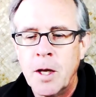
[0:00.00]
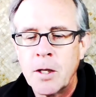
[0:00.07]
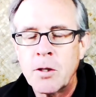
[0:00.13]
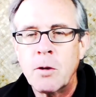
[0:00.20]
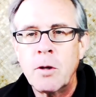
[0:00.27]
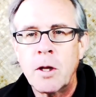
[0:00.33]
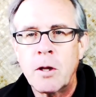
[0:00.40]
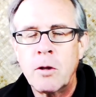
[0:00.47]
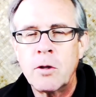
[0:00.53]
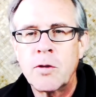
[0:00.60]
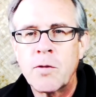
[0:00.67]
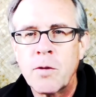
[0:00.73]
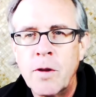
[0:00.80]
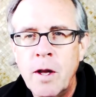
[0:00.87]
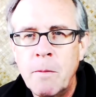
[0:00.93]
It's only
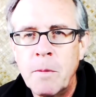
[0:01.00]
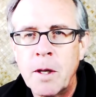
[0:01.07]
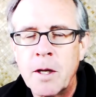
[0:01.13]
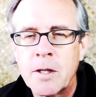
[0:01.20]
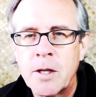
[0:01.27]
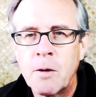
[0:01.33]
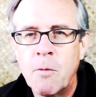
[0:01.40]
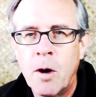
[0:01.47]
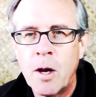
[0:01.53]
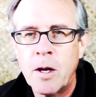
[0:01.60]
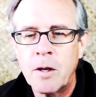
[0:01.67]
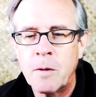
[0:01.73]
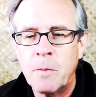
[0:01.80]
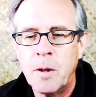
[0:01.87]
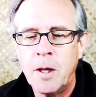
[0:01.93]
closed for them because they
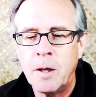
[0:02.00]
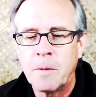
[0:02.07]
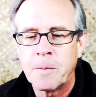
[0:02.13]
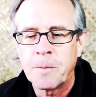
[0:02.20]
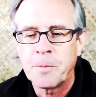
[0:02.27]
want it to be.